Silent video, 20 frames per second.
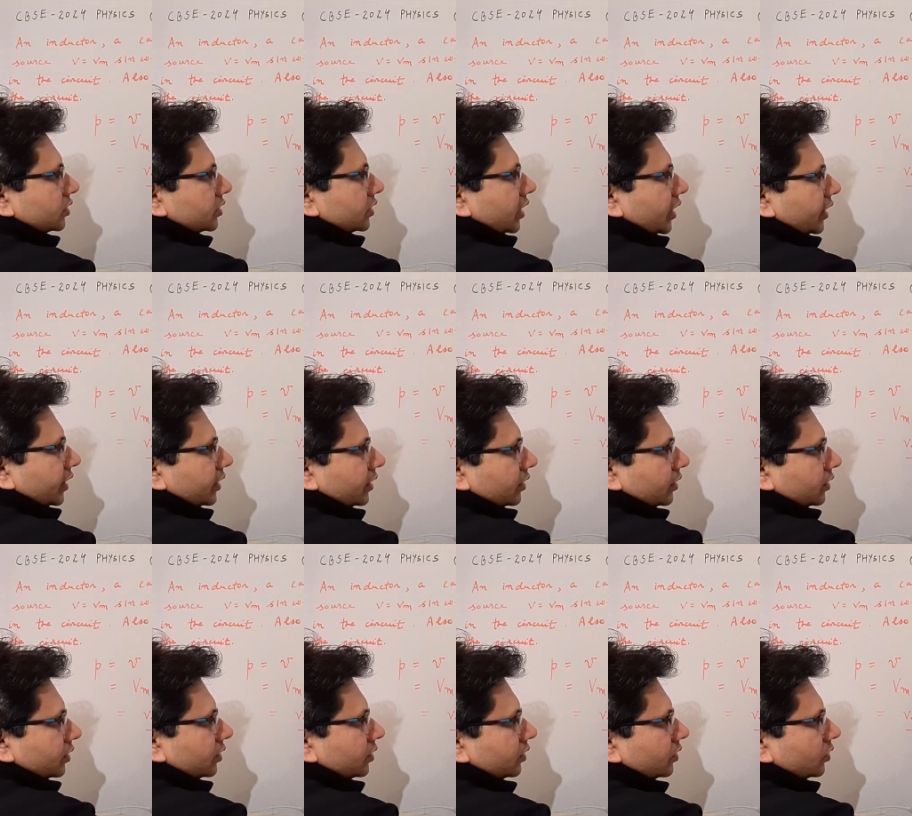sine
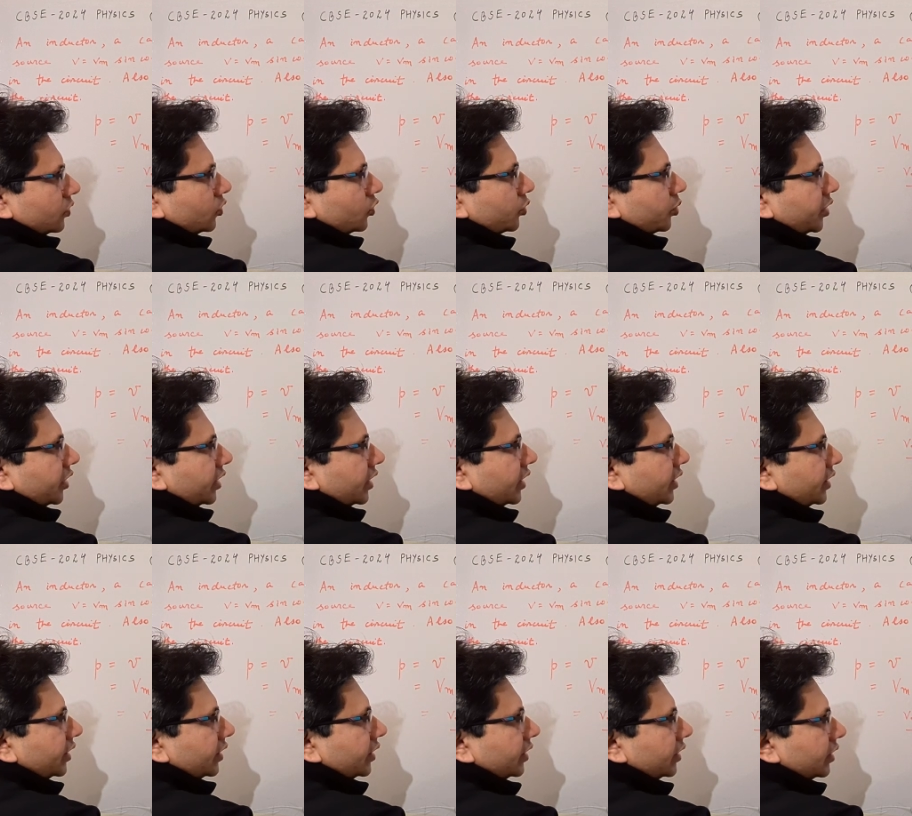omega
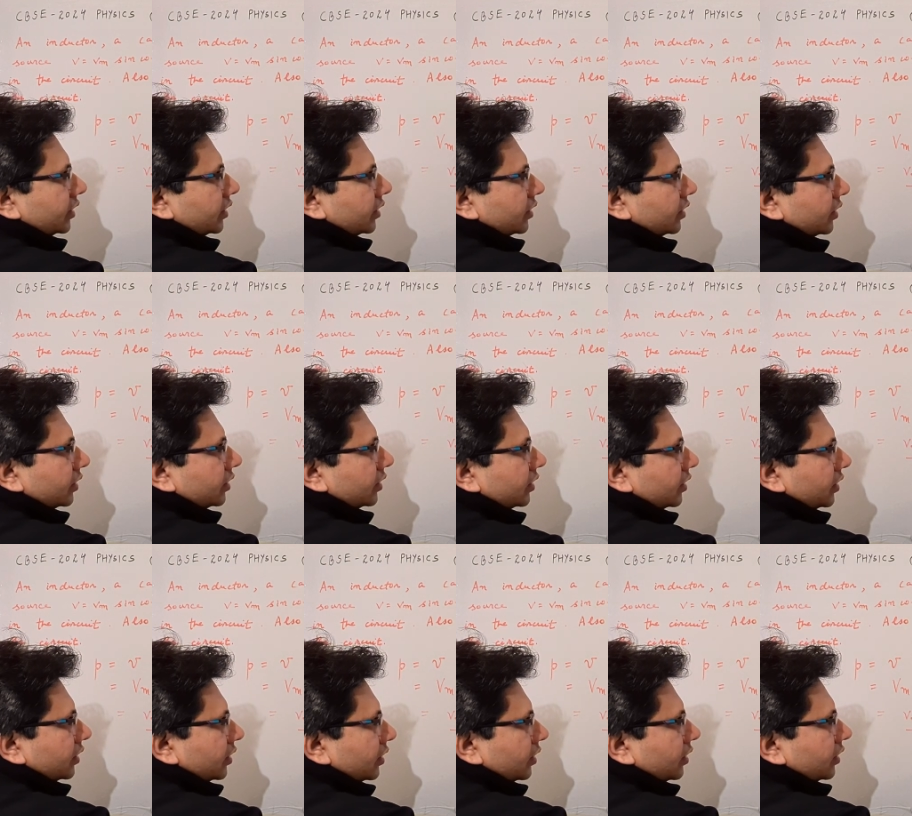t
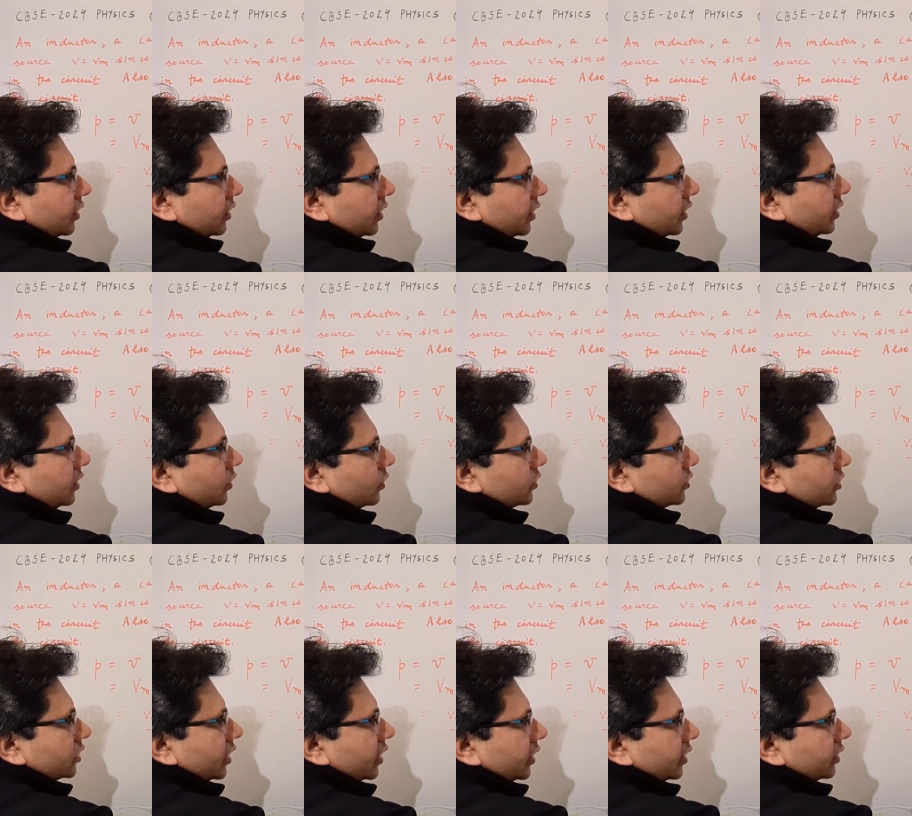into
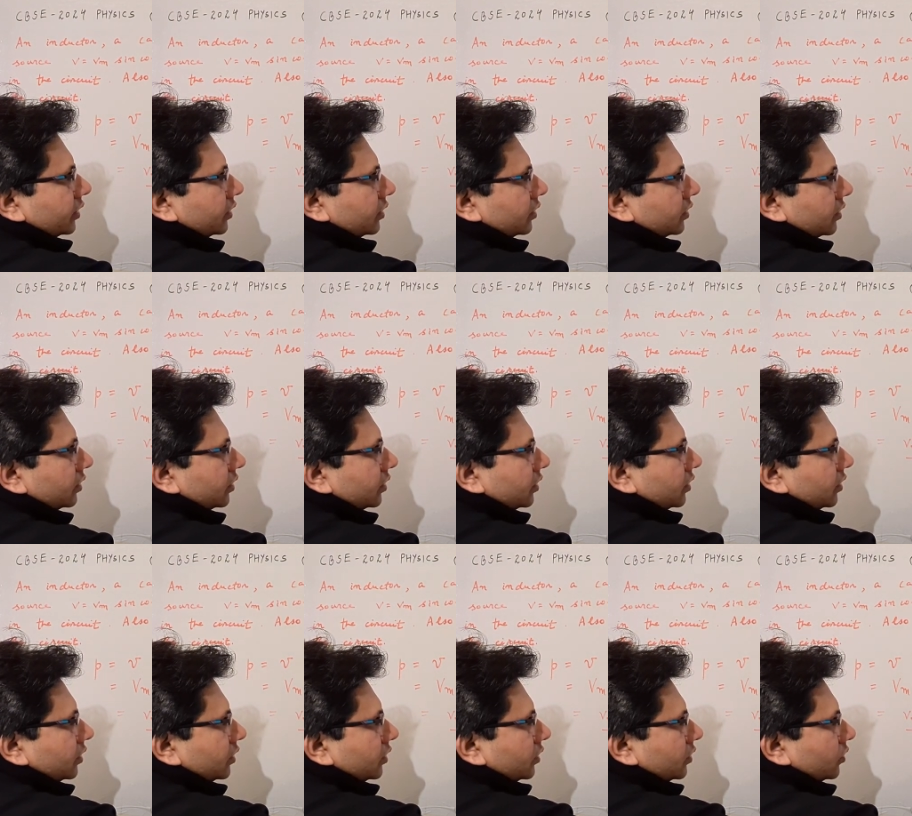sine
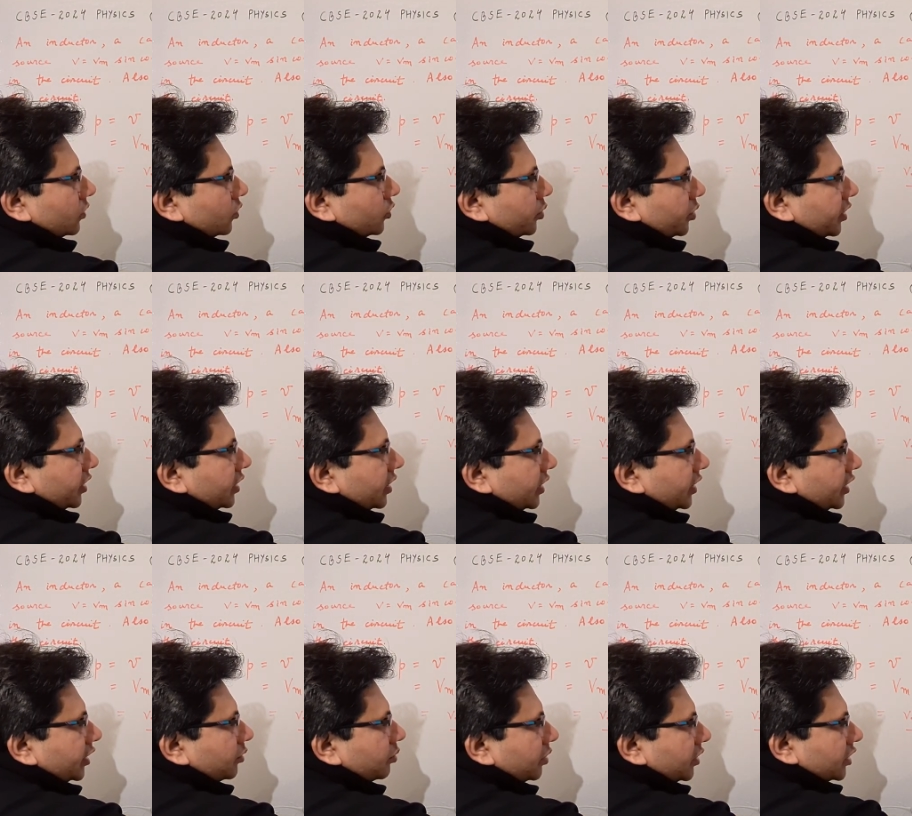omega
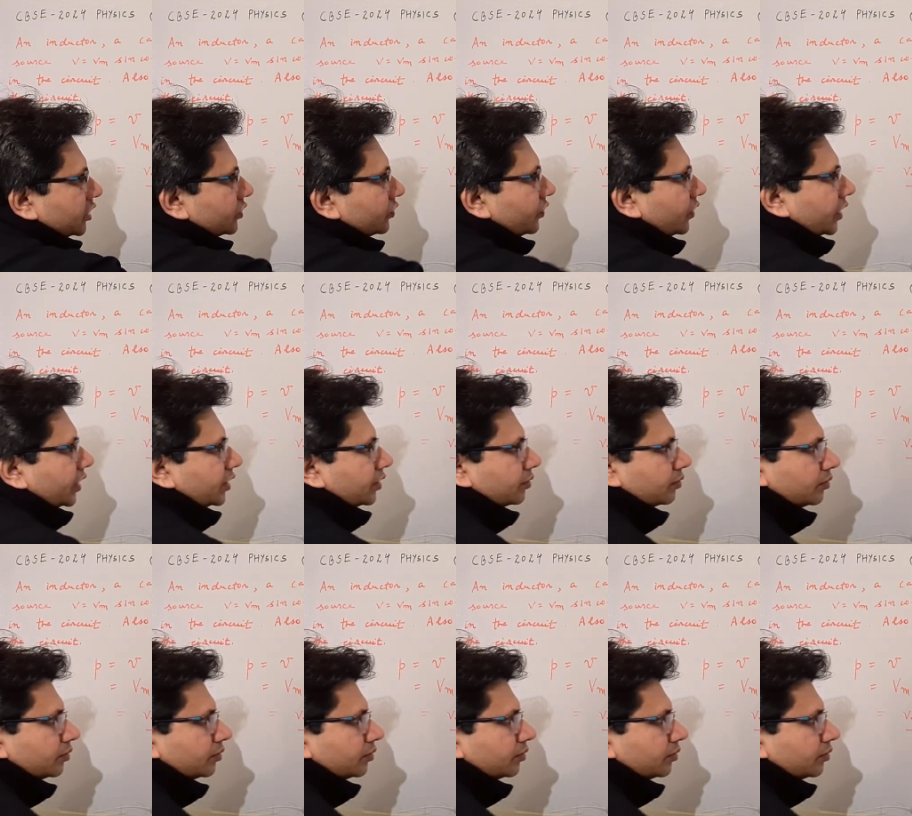t plus pi.